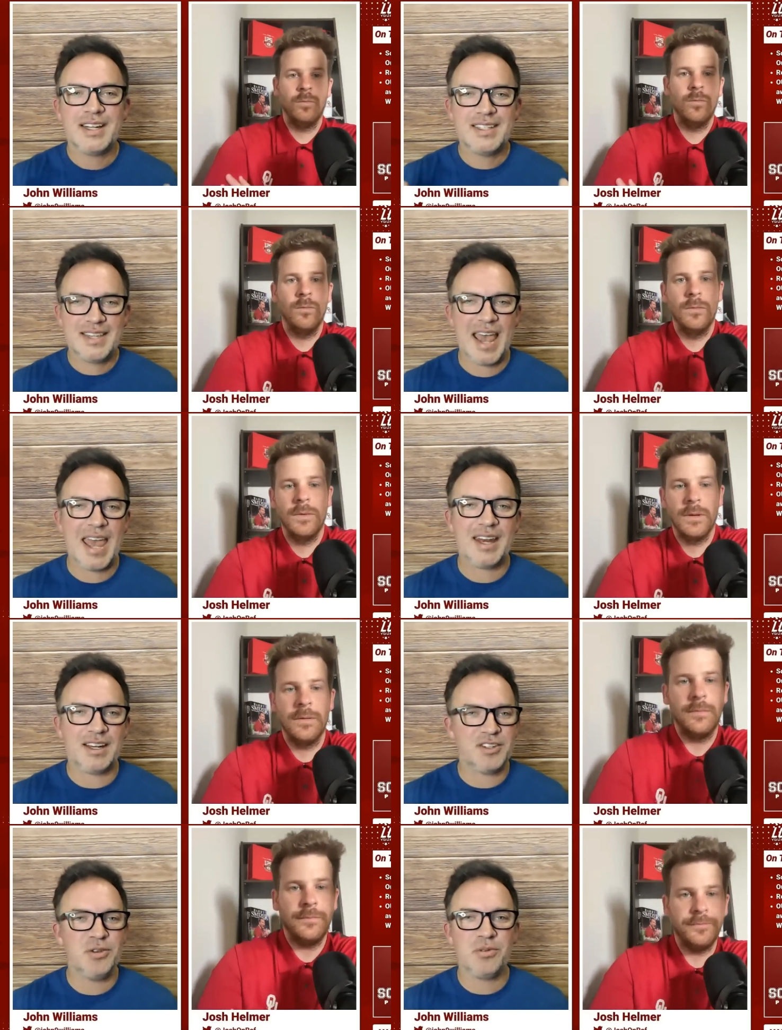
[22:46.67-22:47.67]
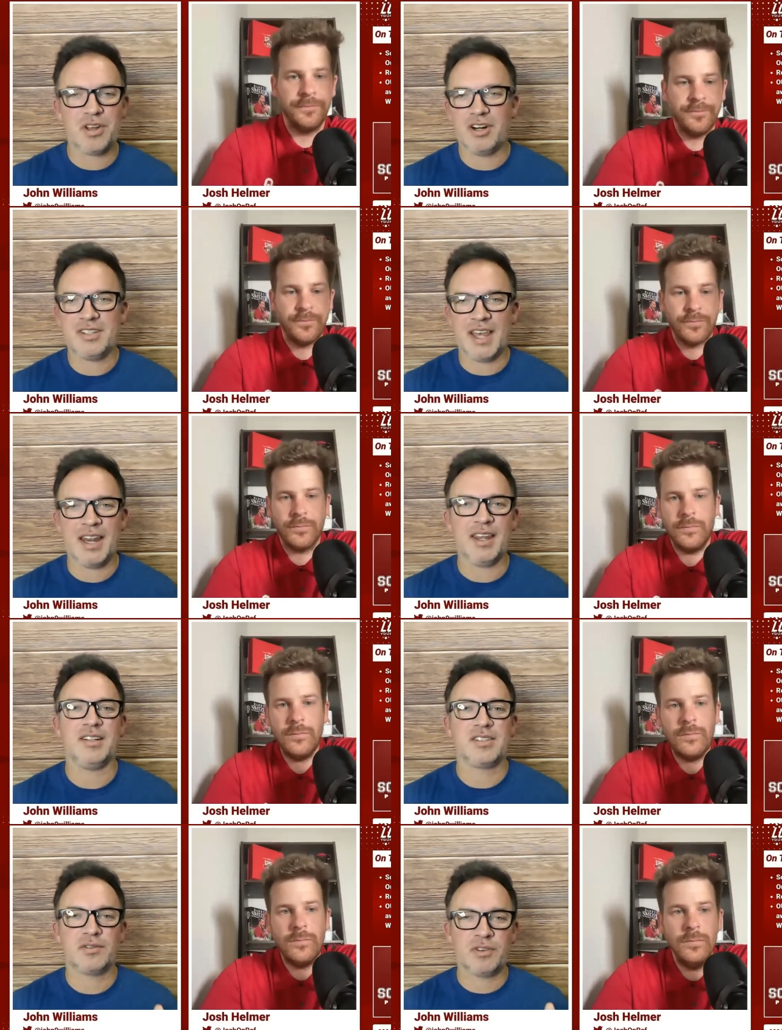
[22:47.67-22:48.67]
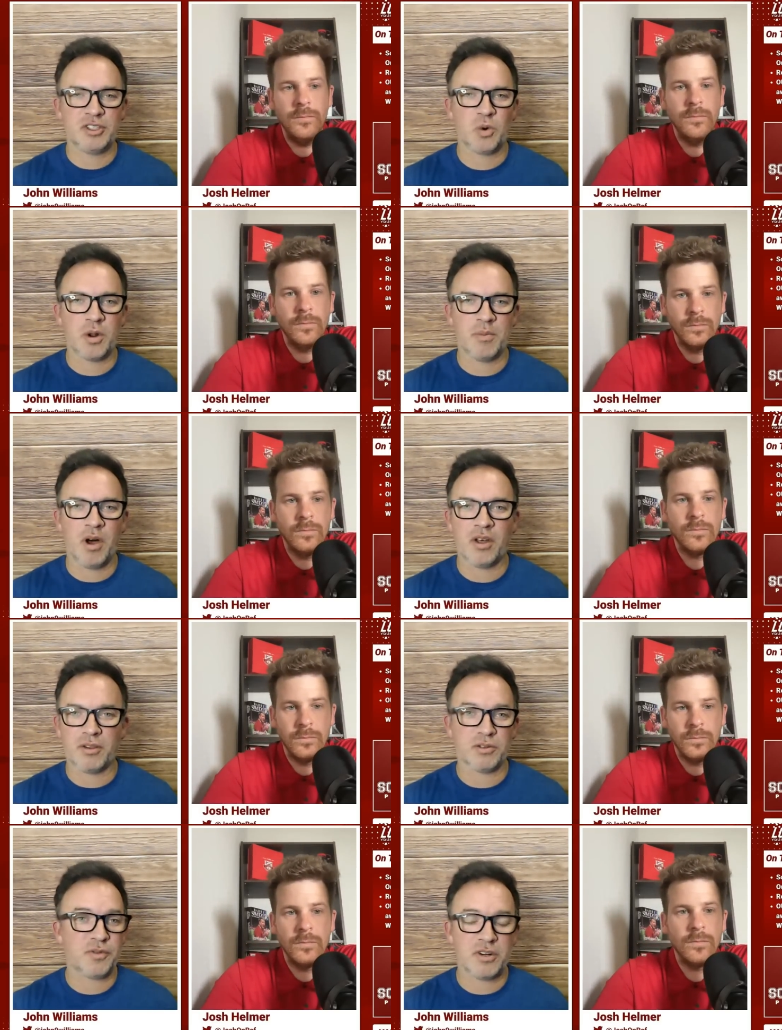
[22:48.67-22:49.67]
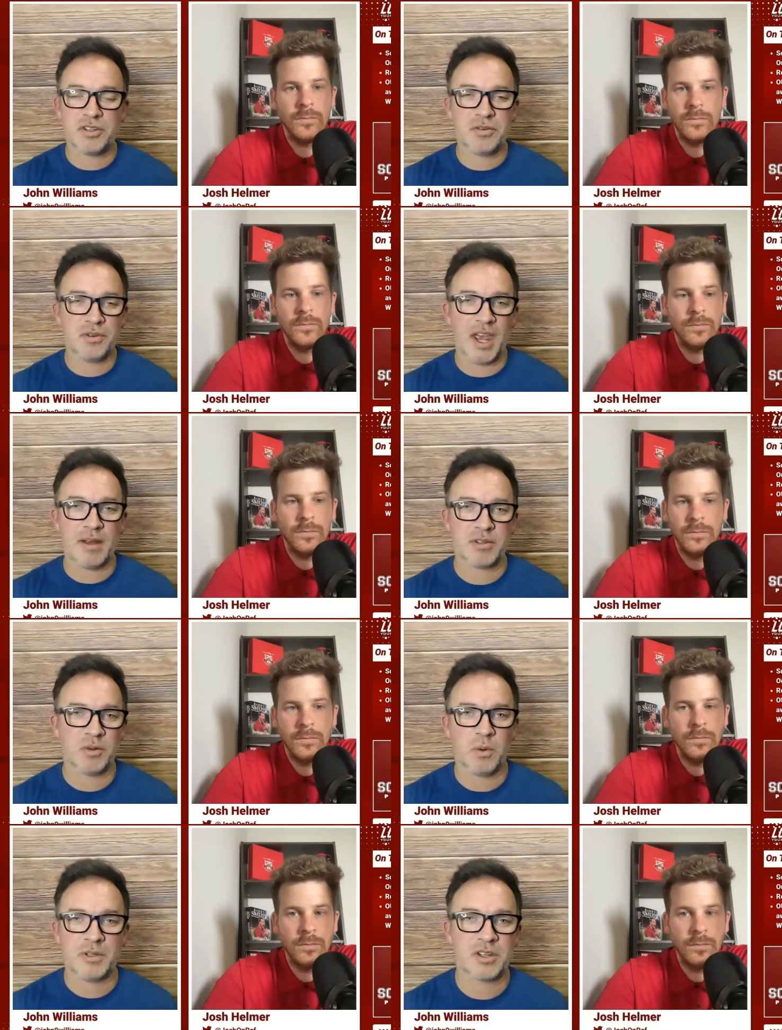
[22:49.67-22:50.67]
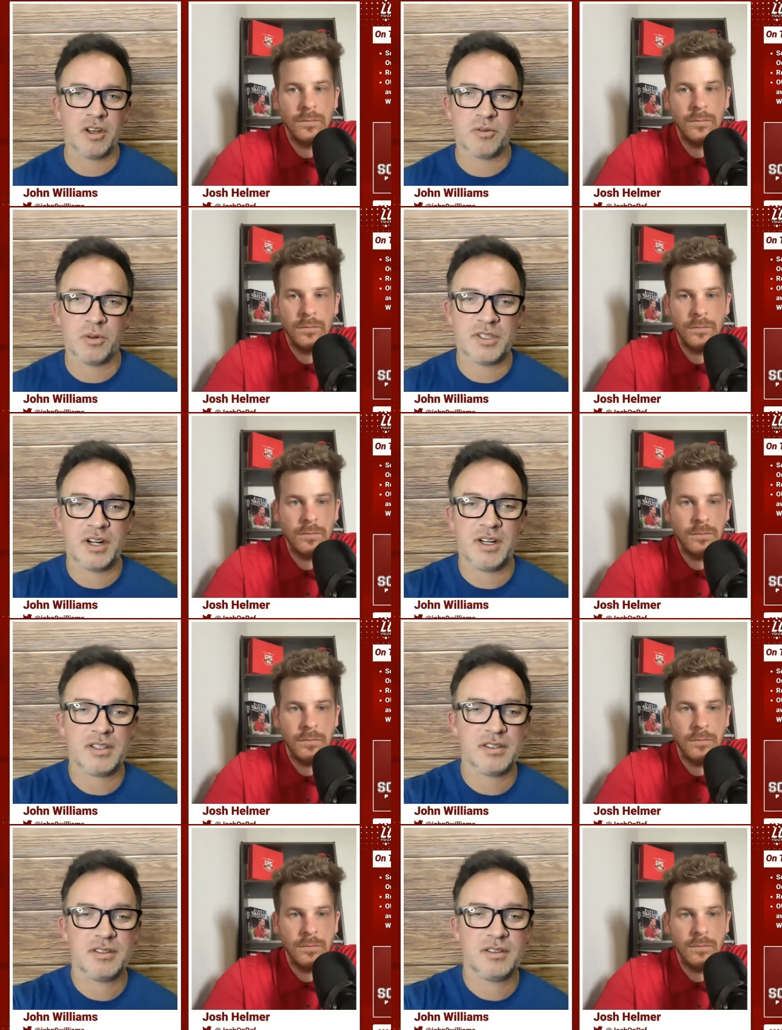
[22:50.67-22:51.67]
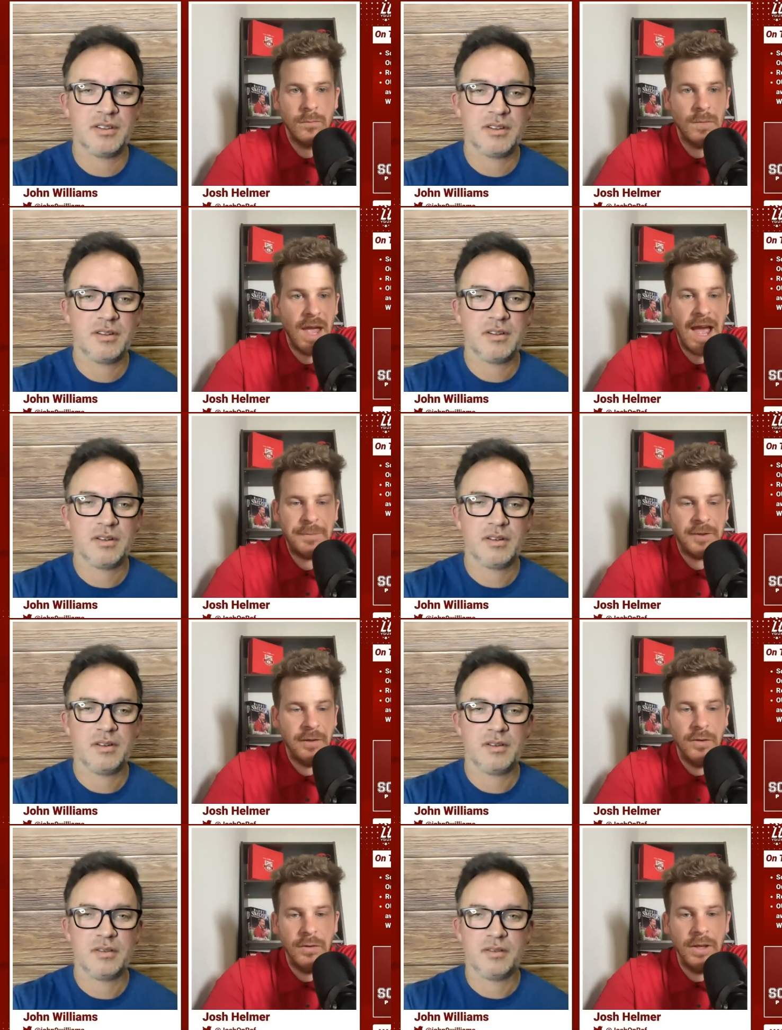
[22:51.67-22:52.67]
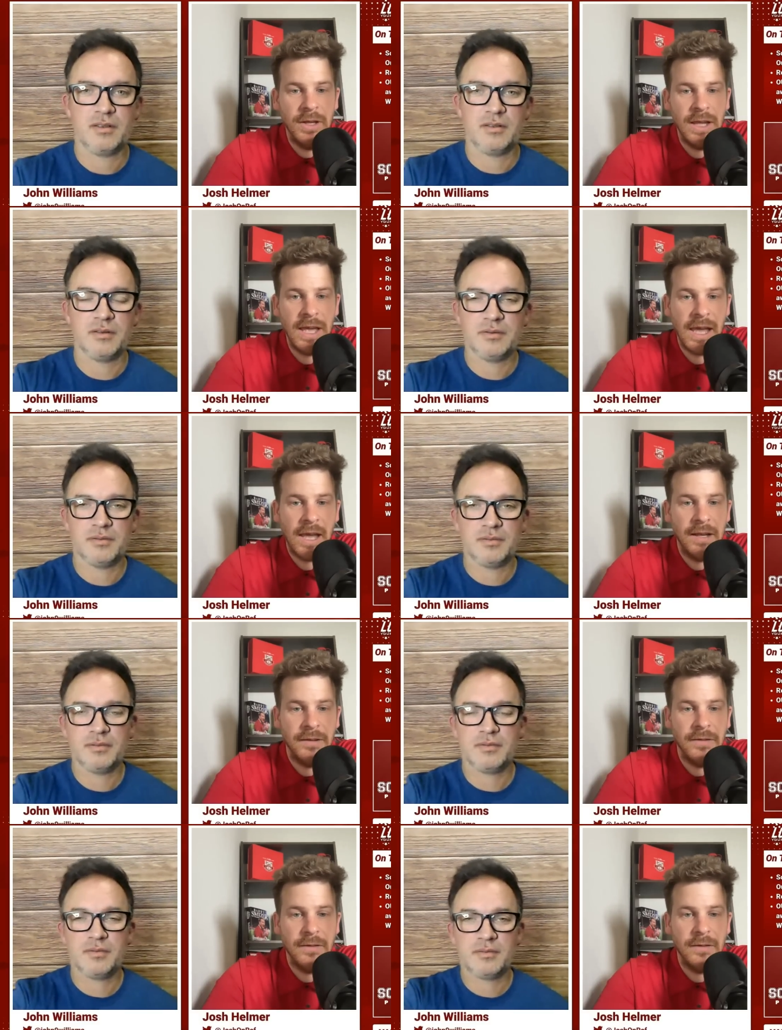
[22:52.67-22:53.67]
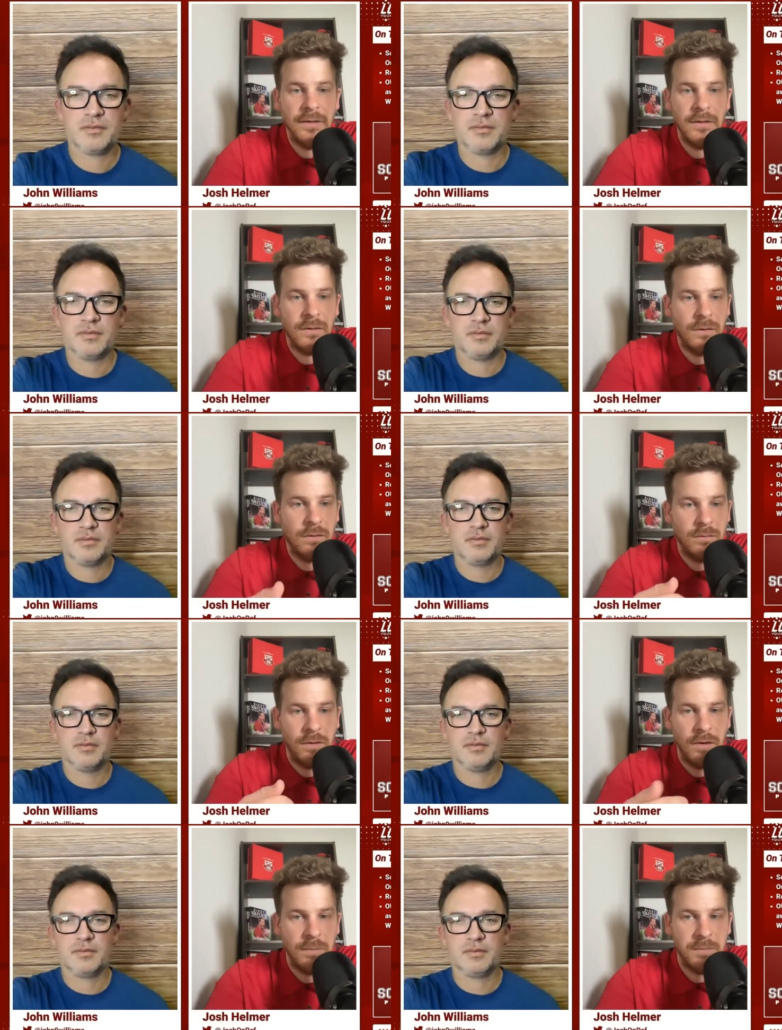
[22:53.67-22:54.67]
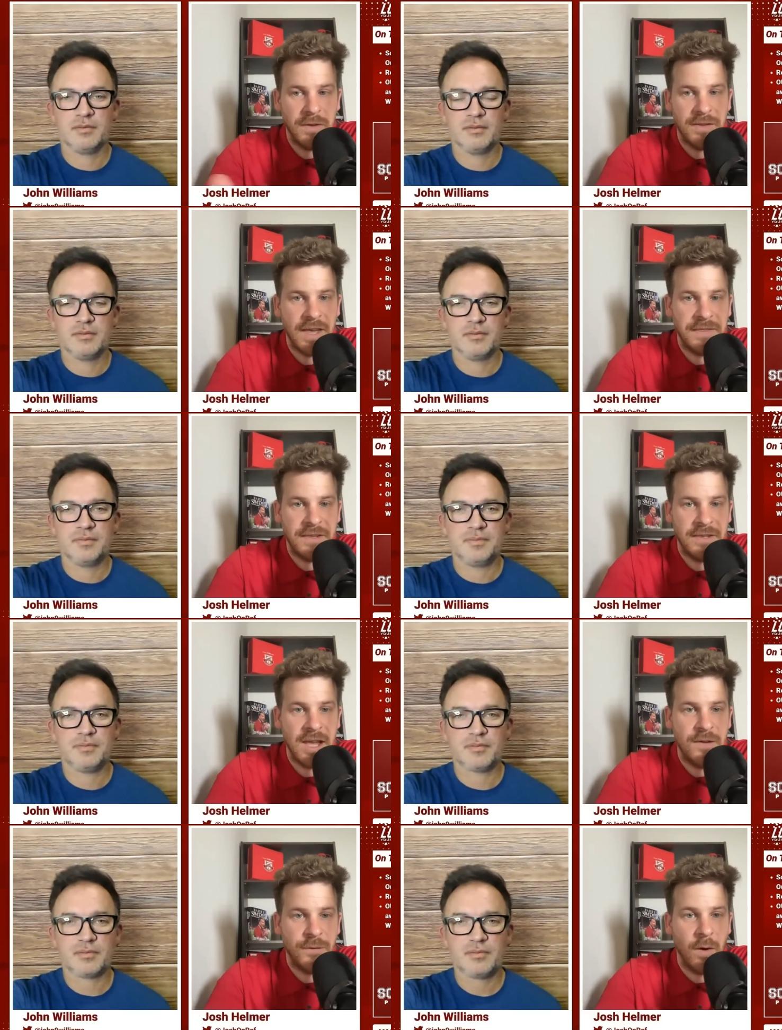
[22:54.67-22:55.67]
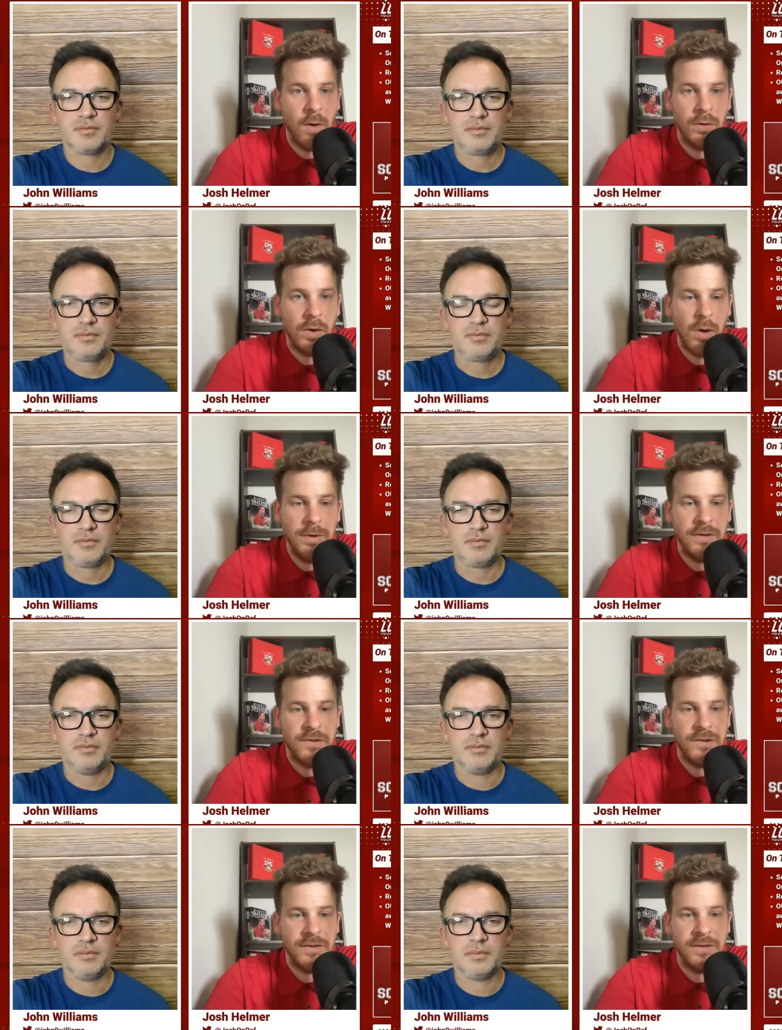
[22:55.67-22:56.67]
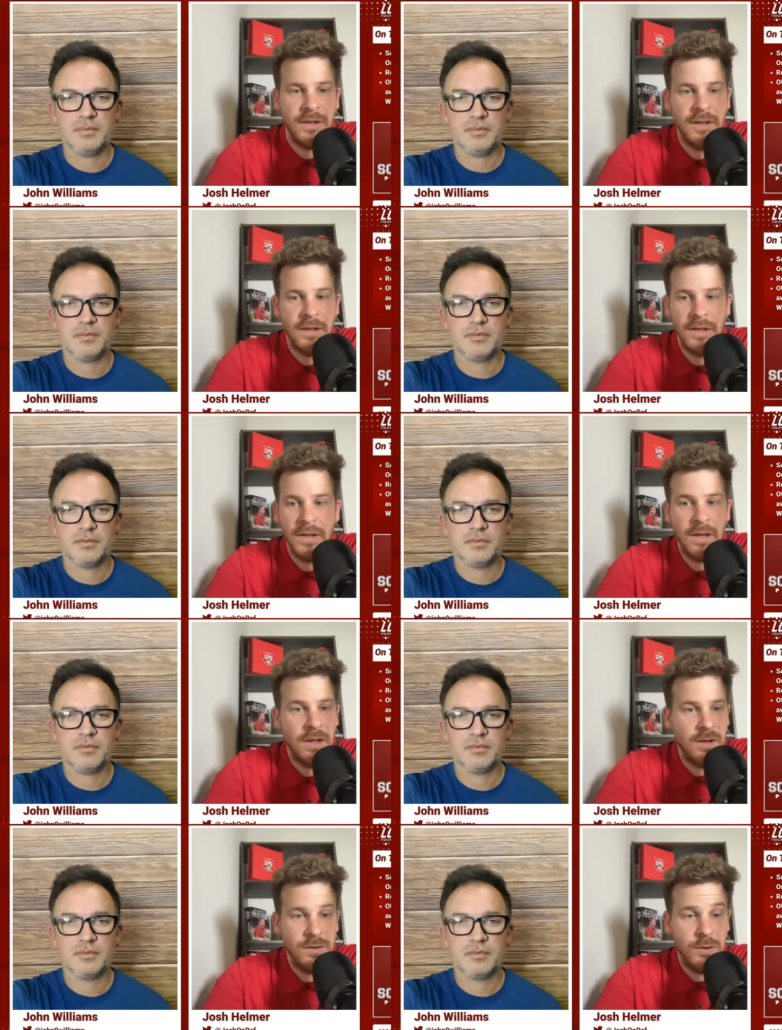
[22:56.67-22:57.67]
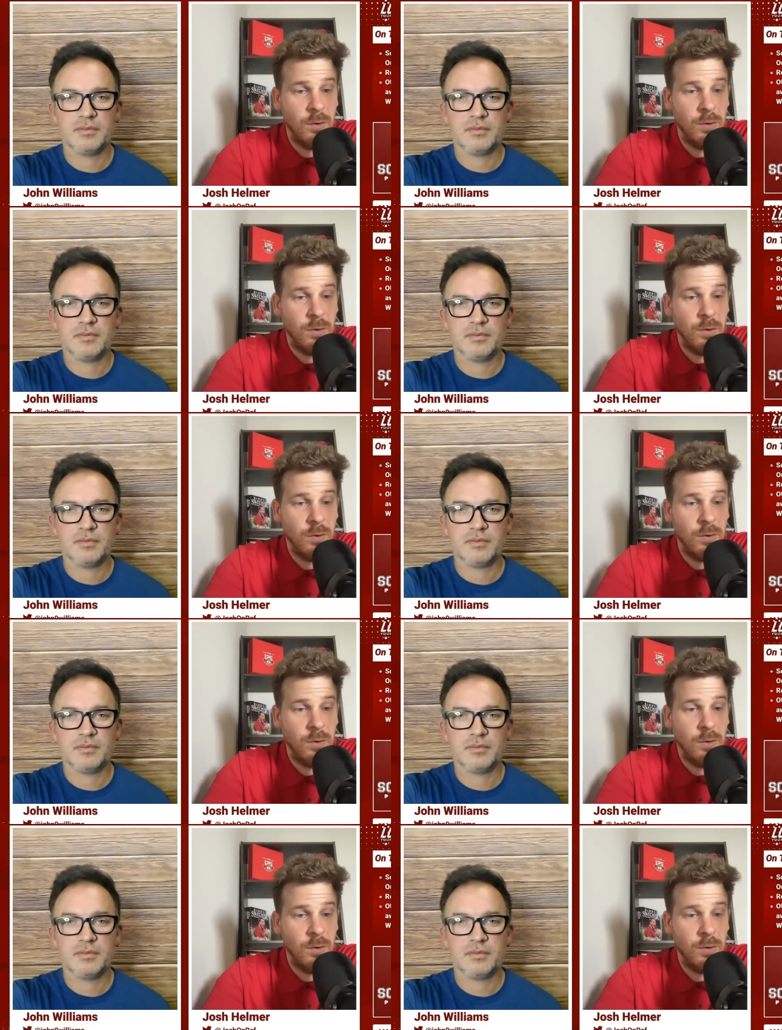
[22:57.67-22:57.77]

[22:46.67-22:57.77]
Speaker 1: ten and two thirds innings for Jordy Bahl in those first two games of the Women's College World Series.
Speaker 2: Absolutely, and to to set the stage for Oklahoma to just do